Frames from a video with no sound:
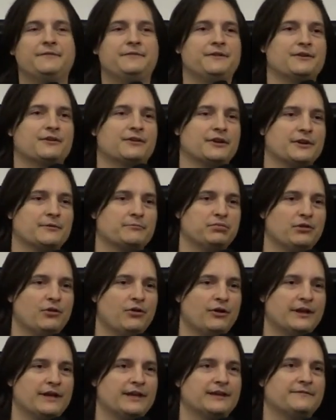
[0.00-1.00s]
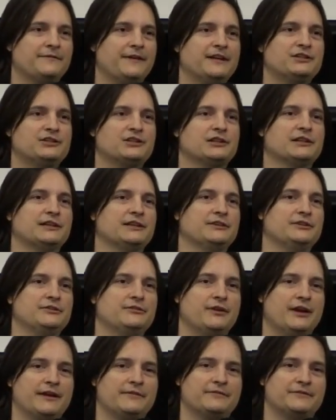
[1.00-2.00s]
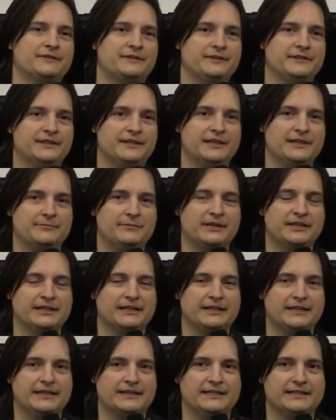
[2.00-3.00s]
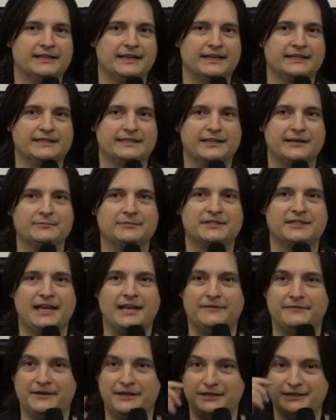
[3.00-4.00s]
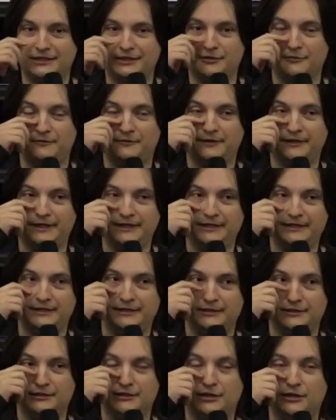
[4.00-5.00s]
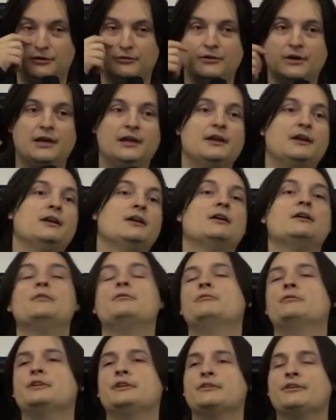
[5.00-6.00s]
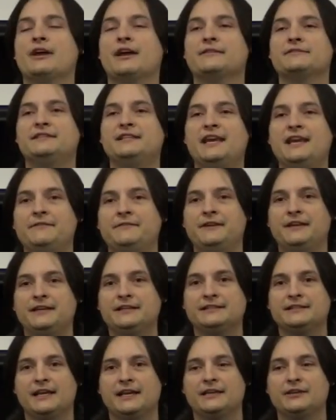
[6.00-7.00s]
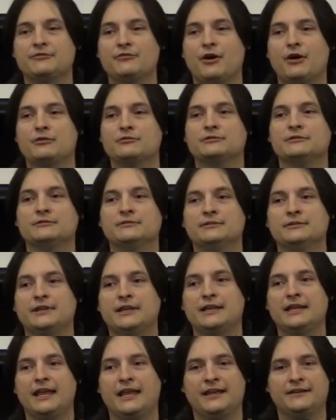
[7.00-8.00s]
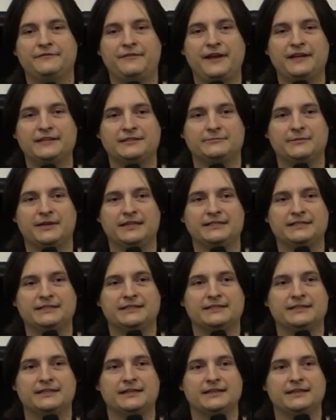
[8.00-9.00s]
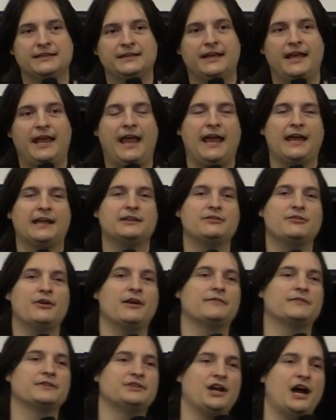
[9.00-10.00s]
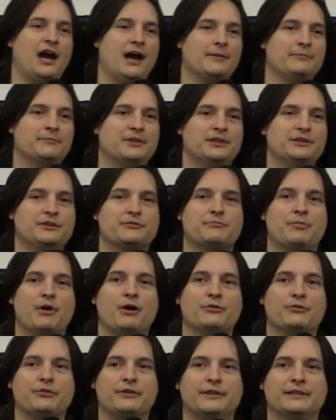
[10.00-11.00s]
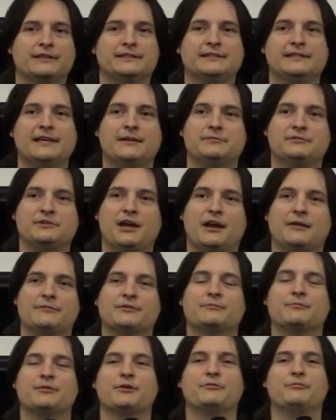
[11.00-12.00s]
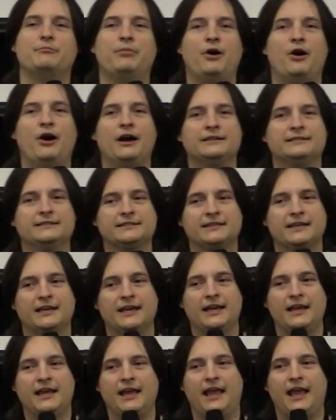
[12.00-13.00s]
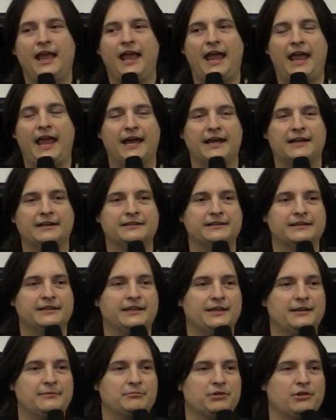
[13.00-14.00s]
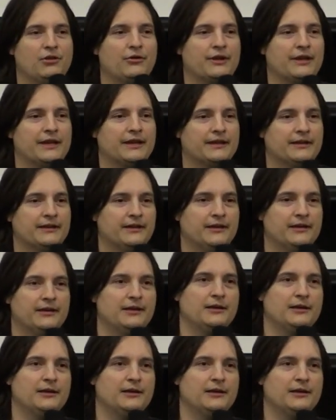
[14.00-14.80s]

if you're an employee, eventually you do have the ability to get some savings, hopefully. So when you have savings and you own investments and you have a job, then you're both at the same time. You're both boss and employee.